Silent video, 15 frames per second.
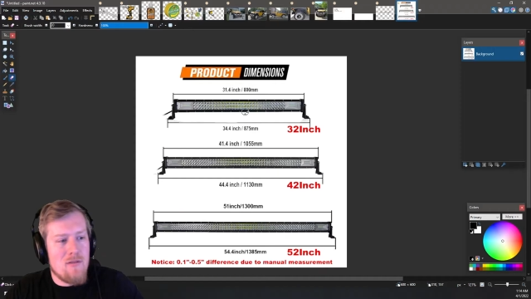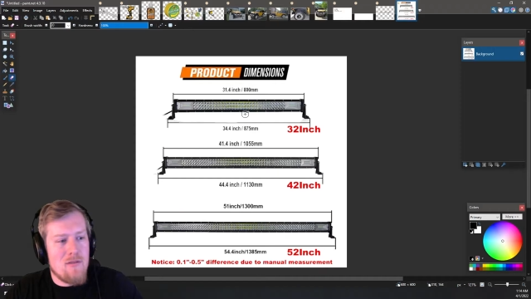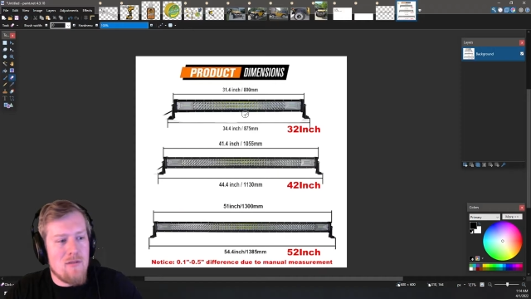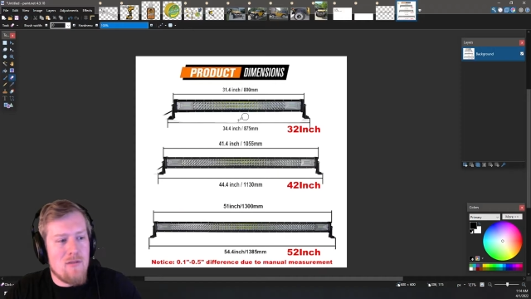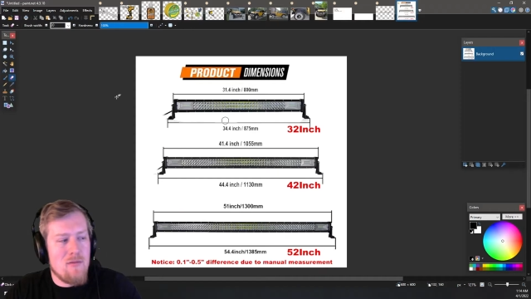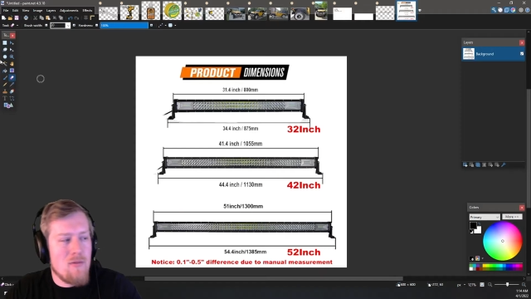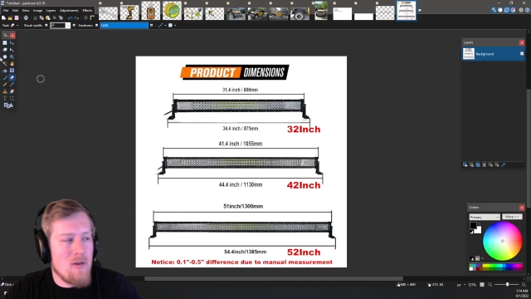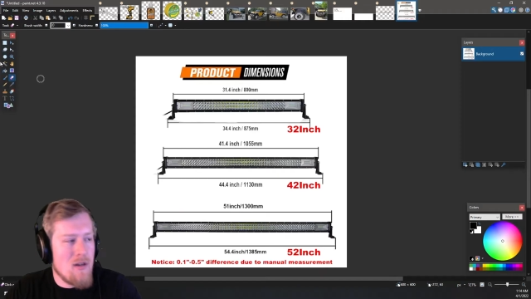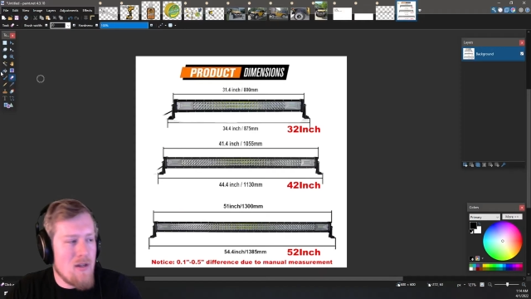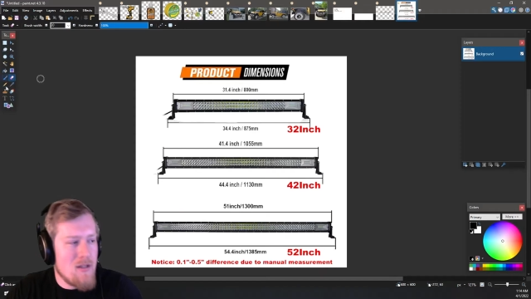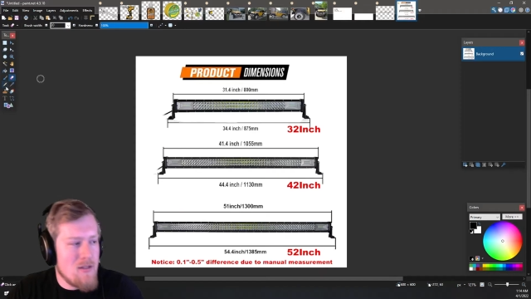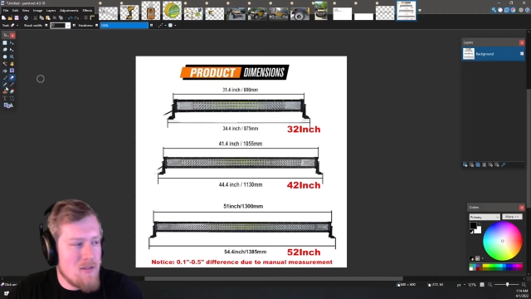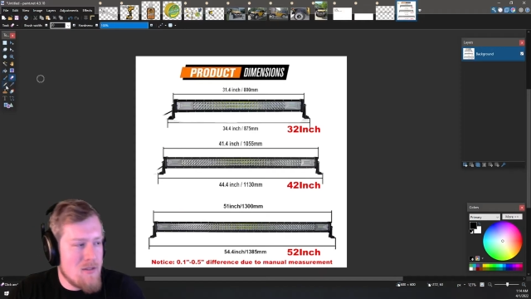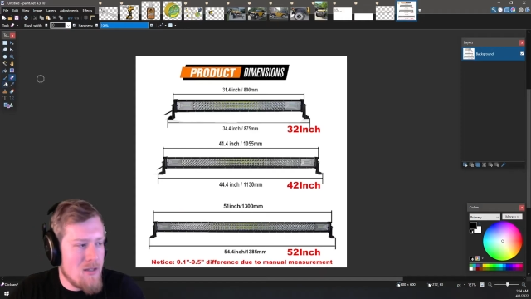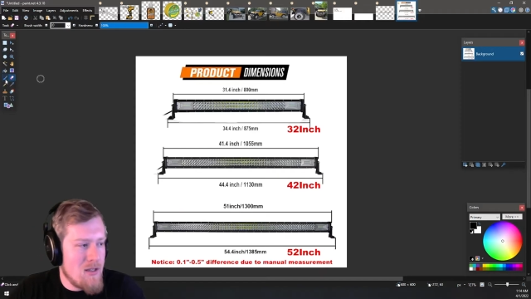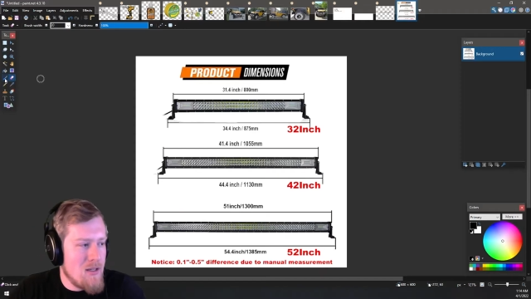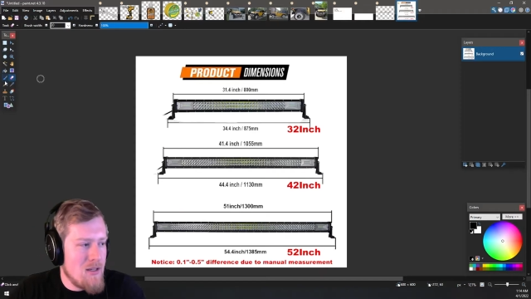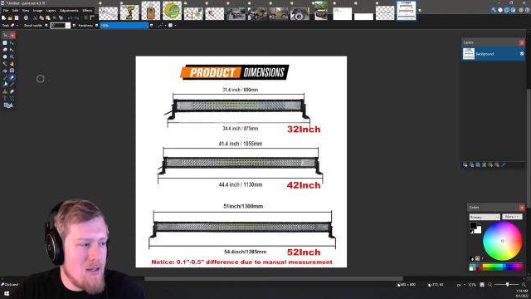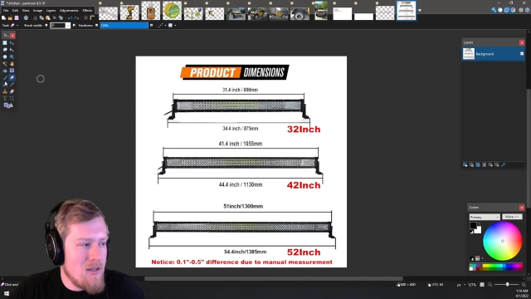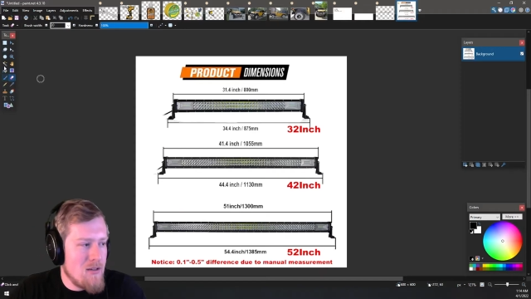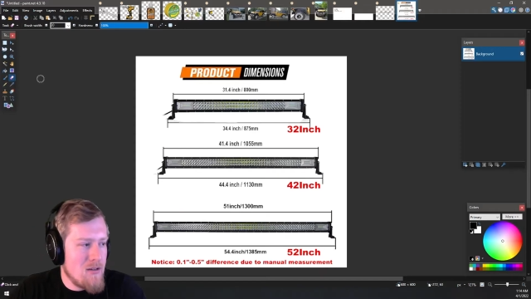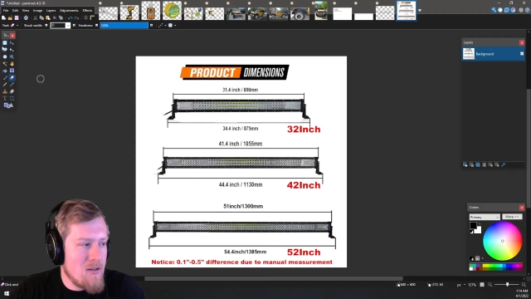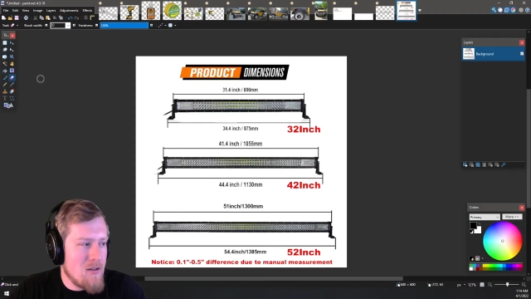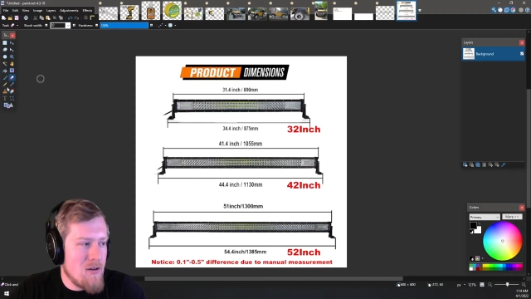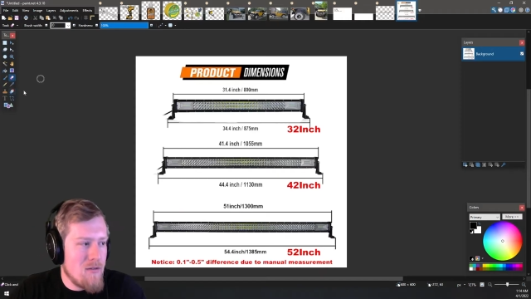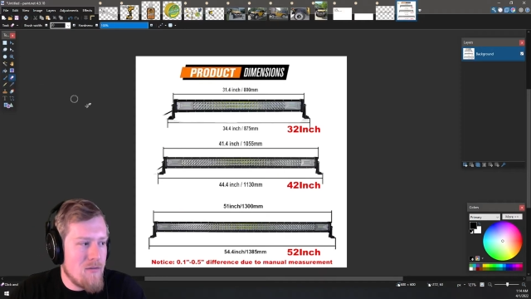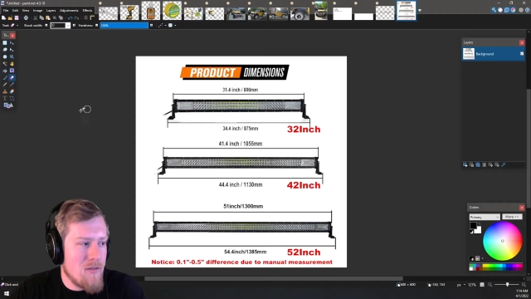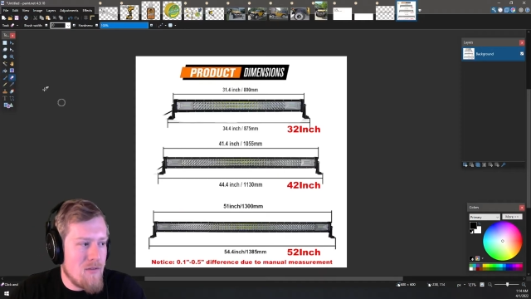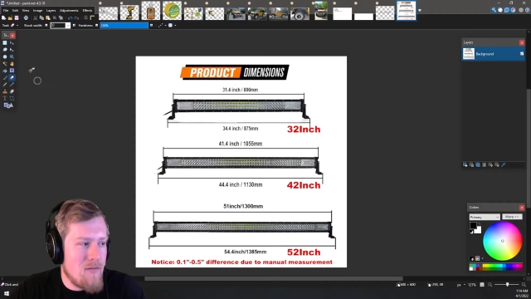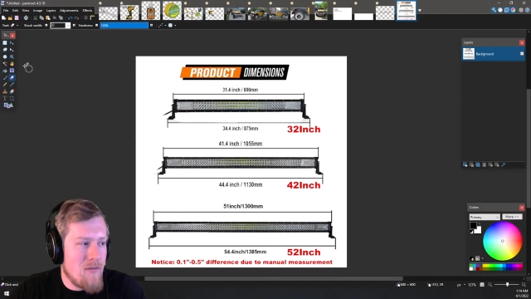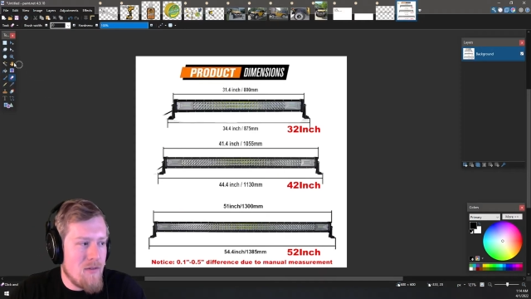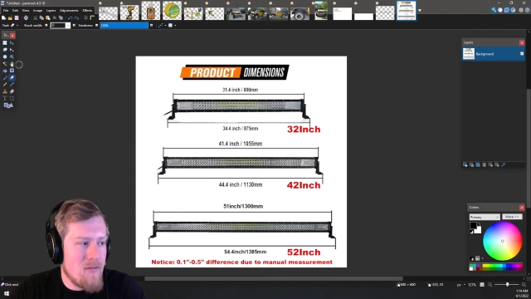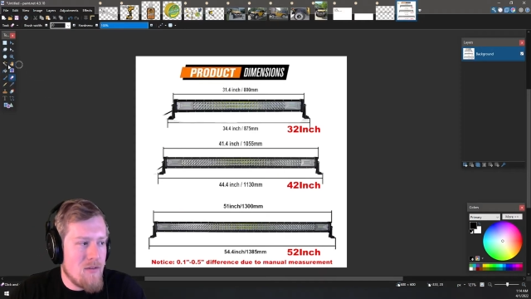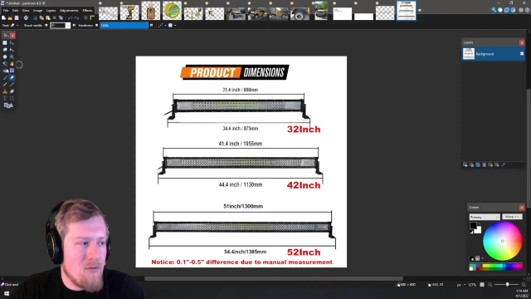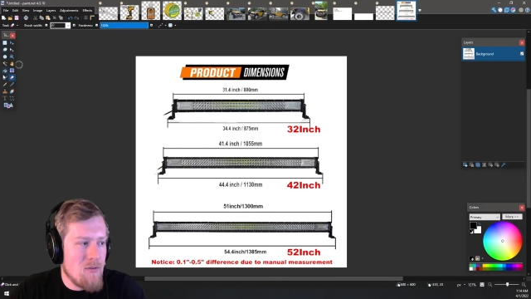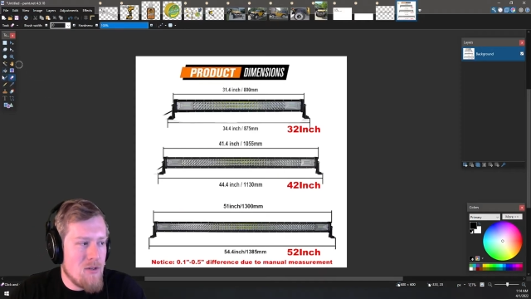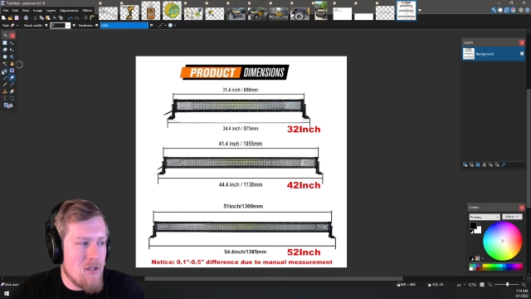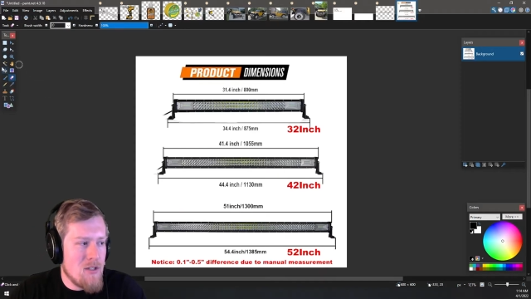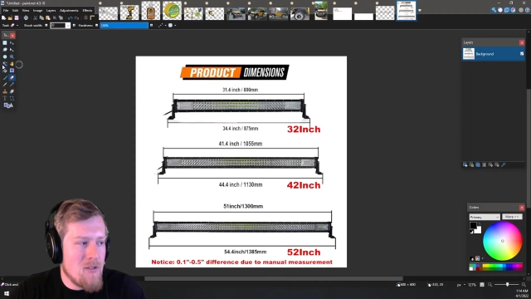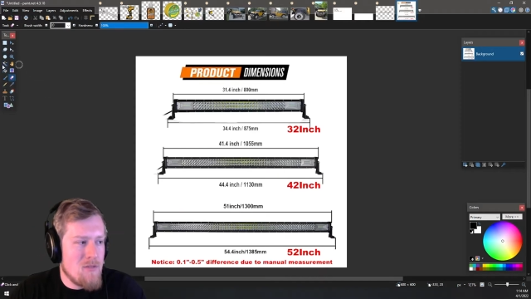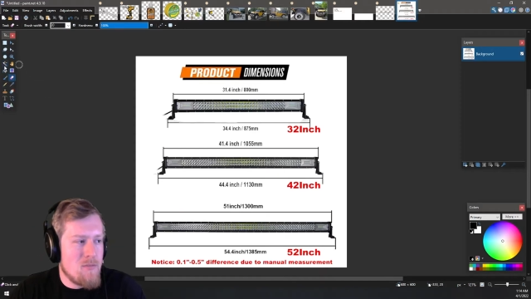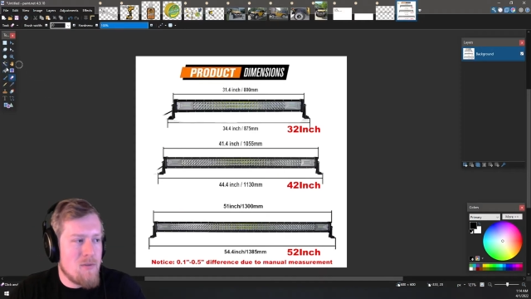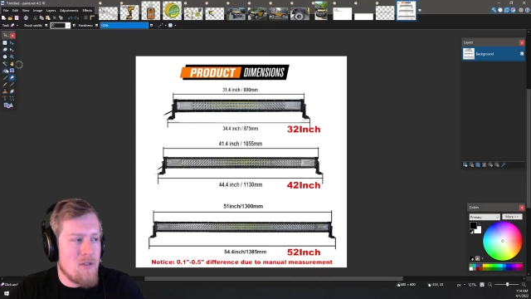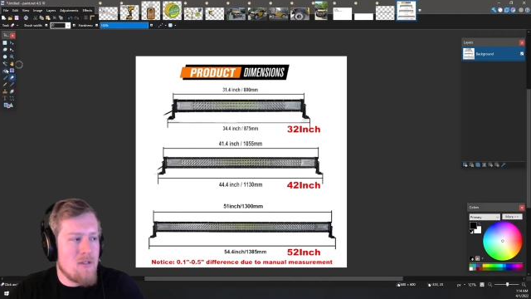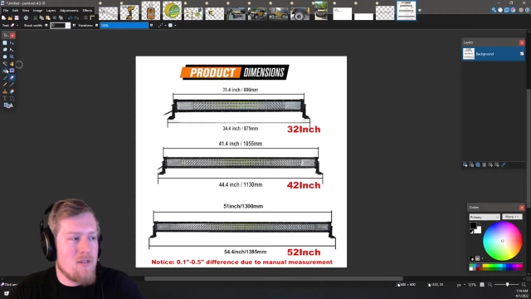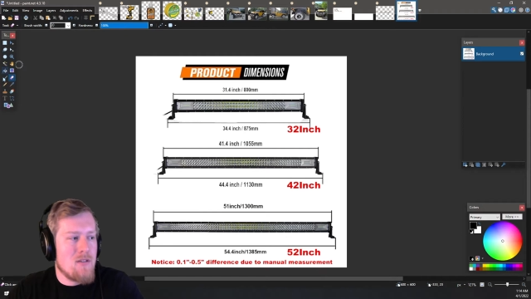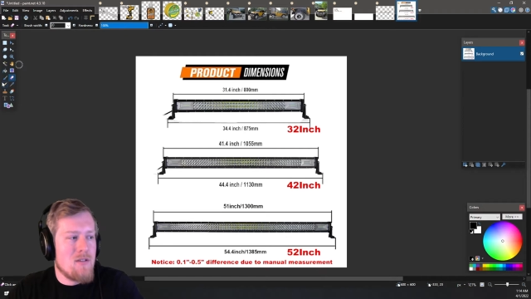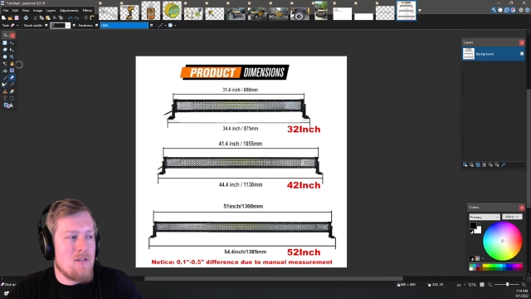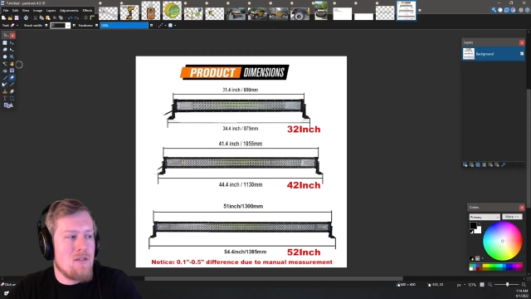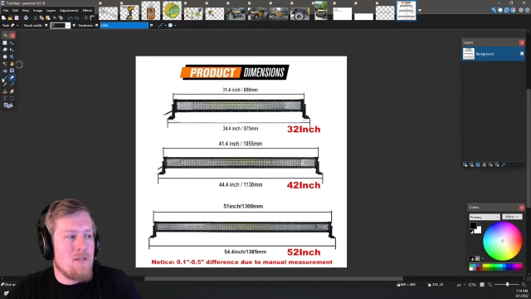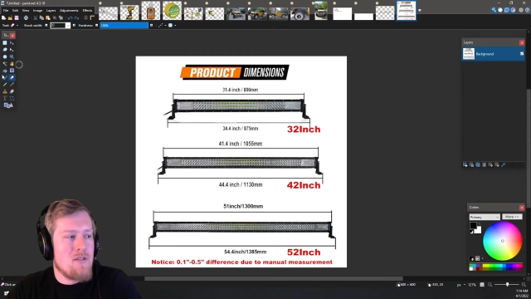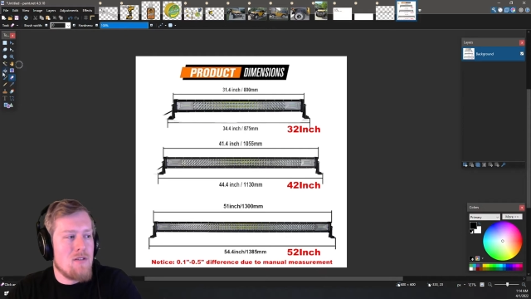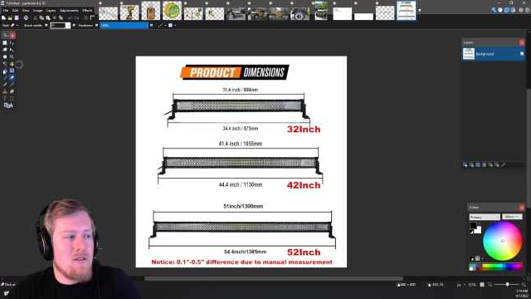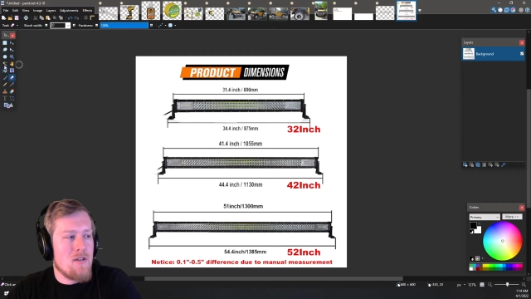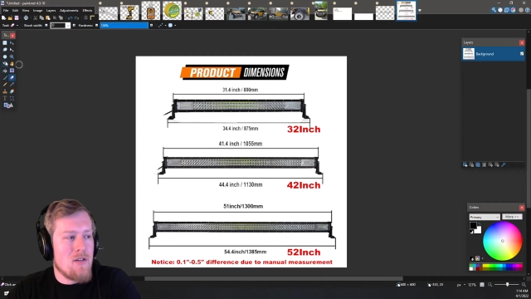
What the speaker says: We're gonna say go for the 51 inch because